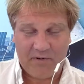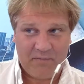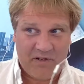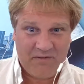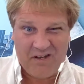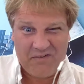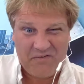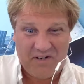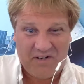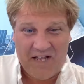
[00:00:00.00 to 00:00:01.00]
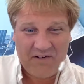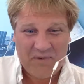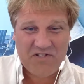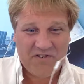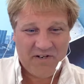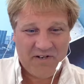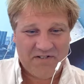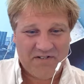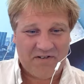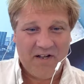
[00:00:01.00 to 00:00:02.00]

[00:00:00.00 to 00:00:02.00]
And me not really having much of an answer.